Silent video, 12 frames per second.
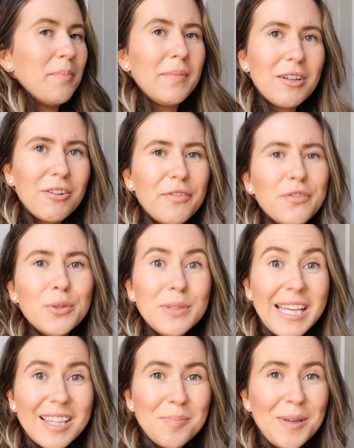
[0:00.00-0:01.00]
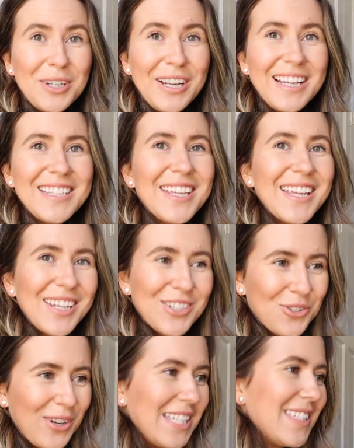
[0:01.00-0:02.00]
a mirror, full length mirror. You're getting
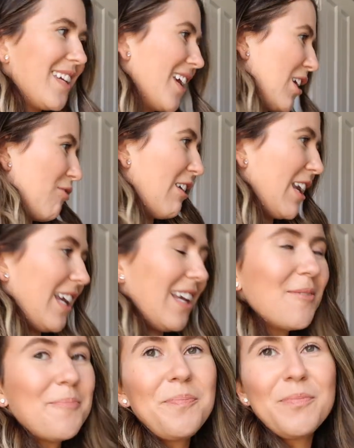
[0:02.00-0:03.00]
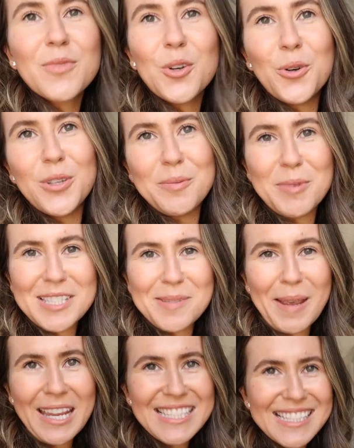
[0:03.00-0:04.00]
dressed, you're getting ready, all in one
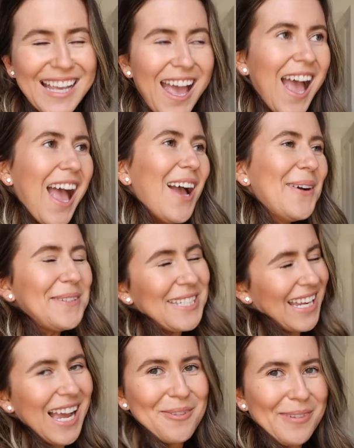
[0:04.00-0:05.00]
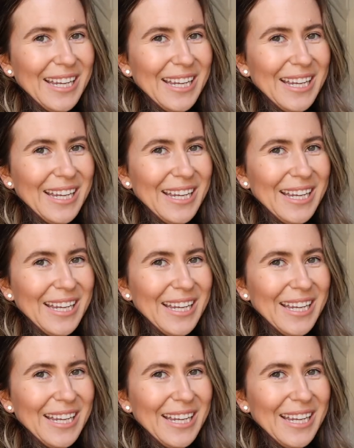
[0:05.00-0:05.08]
space, which I can't